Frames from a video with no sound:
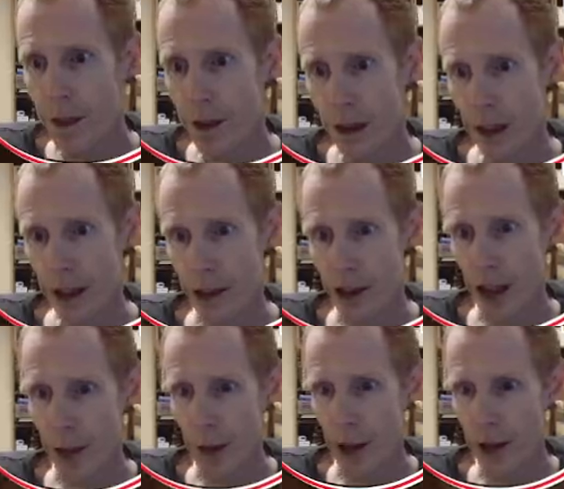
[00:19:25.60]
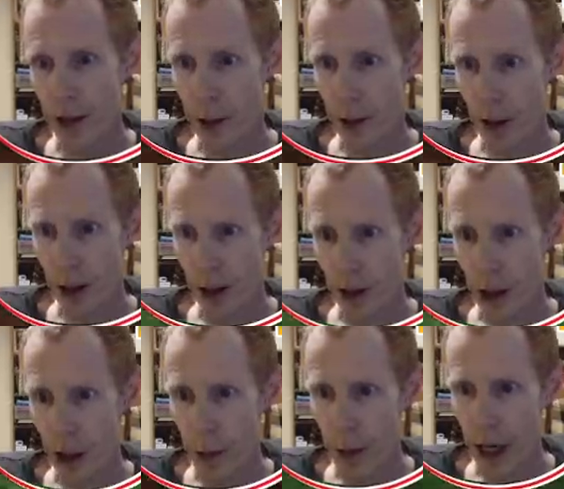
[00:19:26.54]
Each time I see one of these
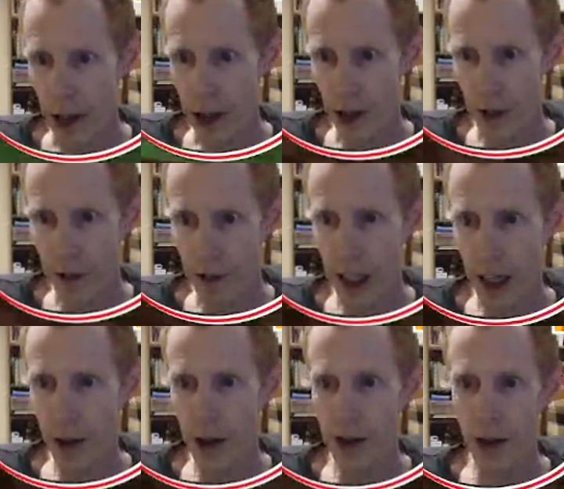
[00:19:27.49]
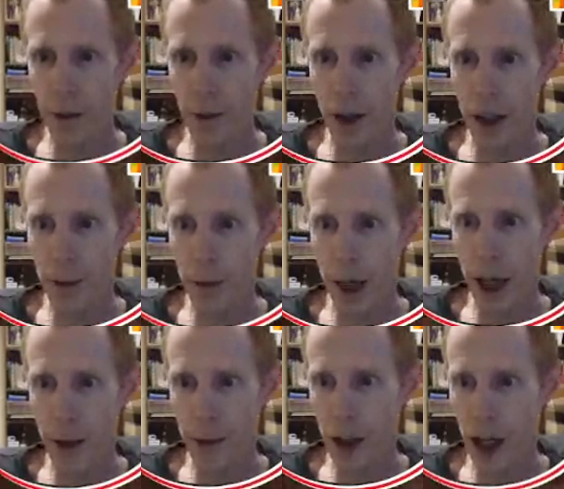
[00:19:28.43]
little batches of flowers I'm running by,
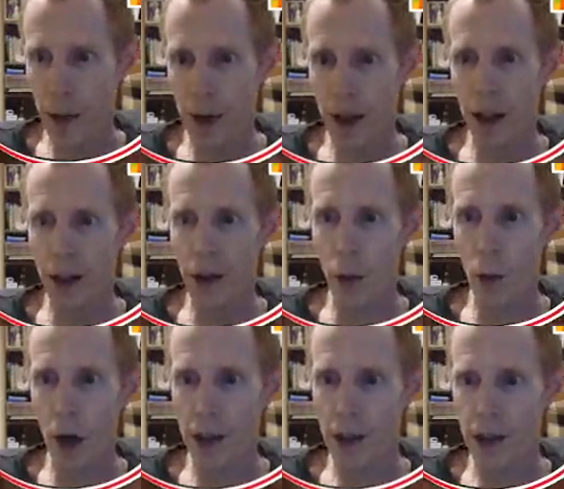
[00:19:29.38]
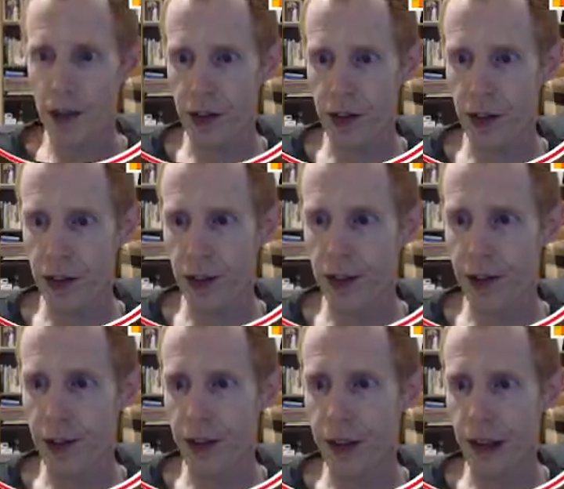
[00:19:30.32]
I'm grabbing the ones
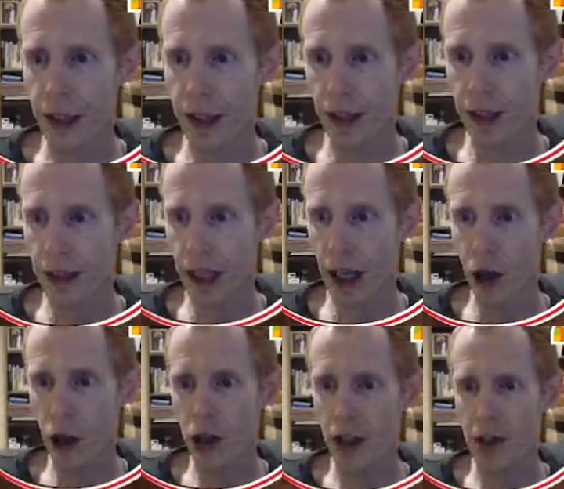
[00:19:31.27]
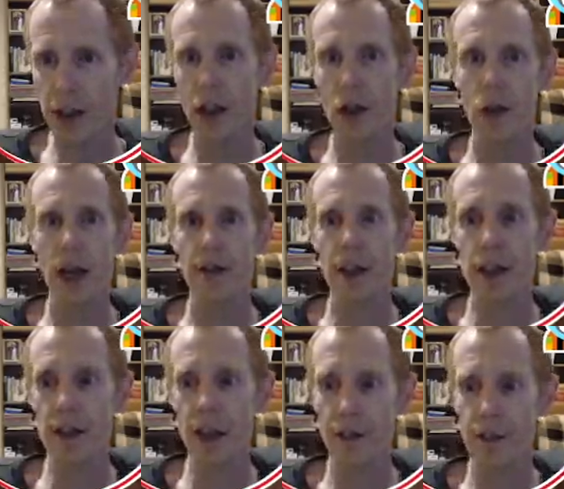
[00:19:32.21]
yellow, because I don't have a
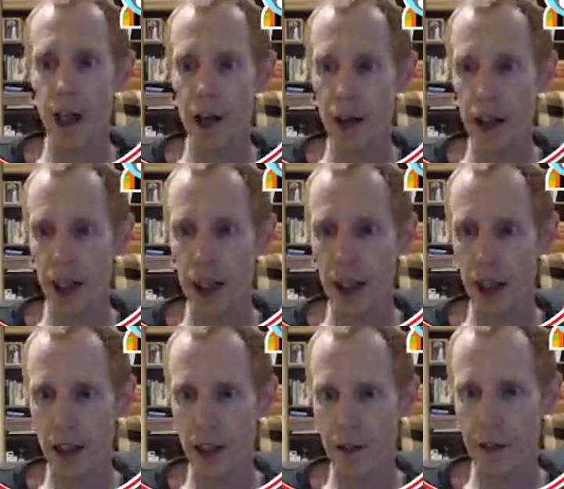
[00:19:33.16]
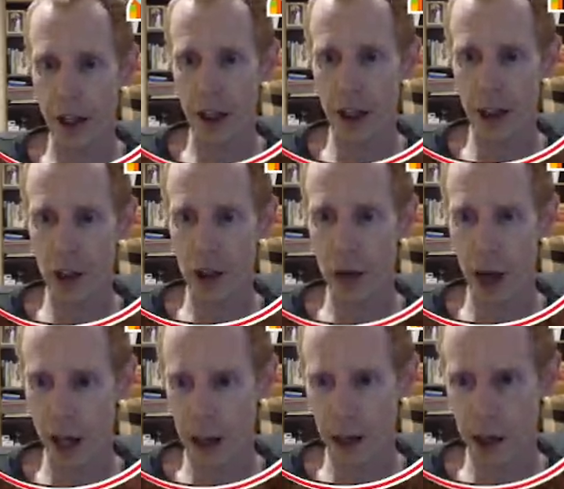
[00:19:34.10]
sunflower yet. I did find a
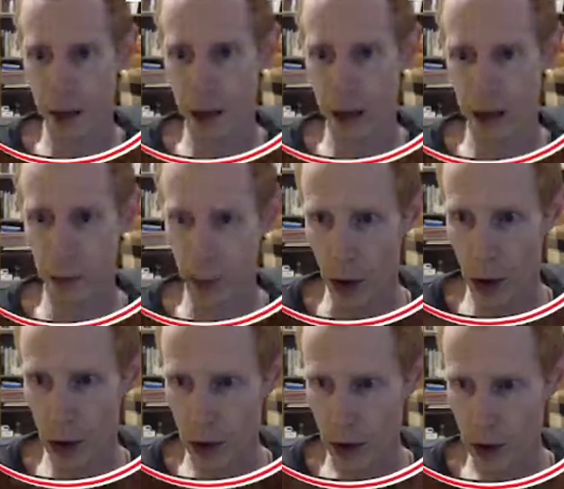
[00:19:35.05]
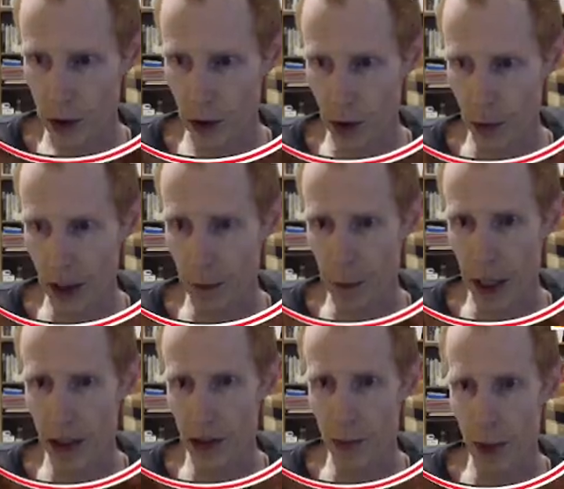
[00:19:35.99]
2-high rose, so we can
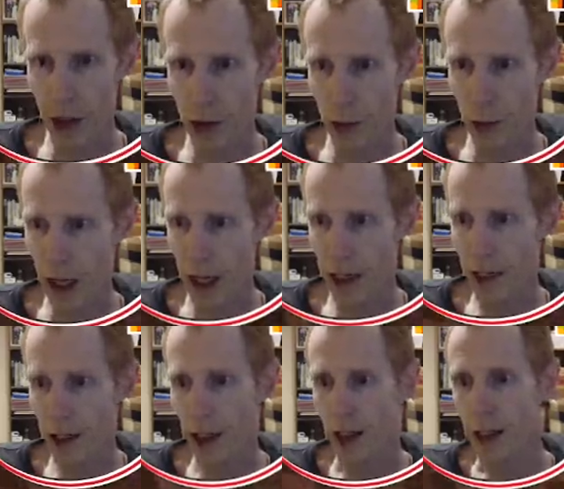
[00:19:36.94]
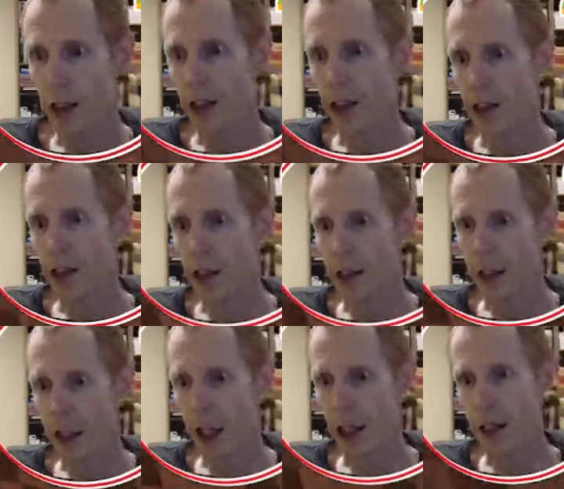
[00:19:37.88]
make as much red
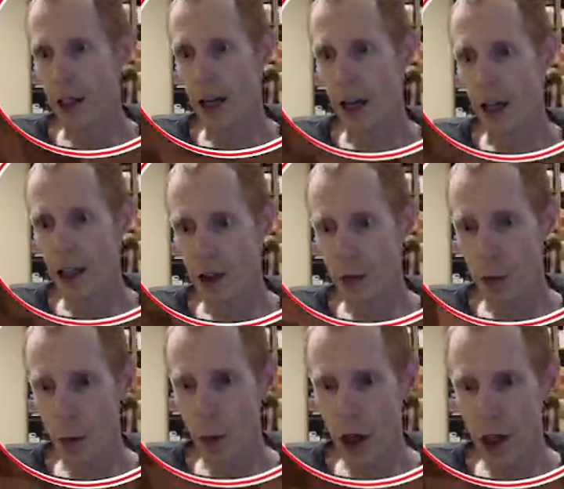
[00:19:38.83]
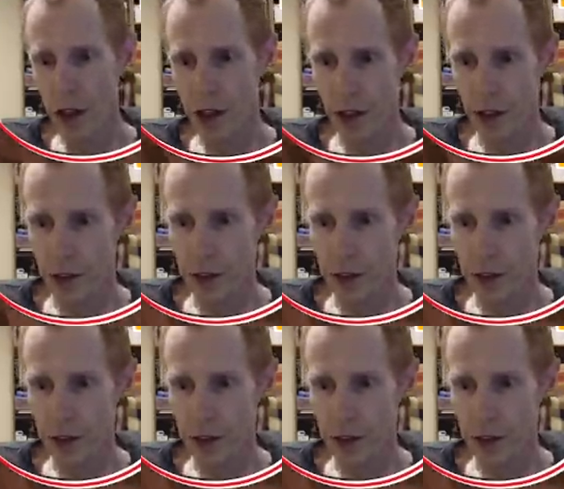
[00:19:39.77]
dye as we want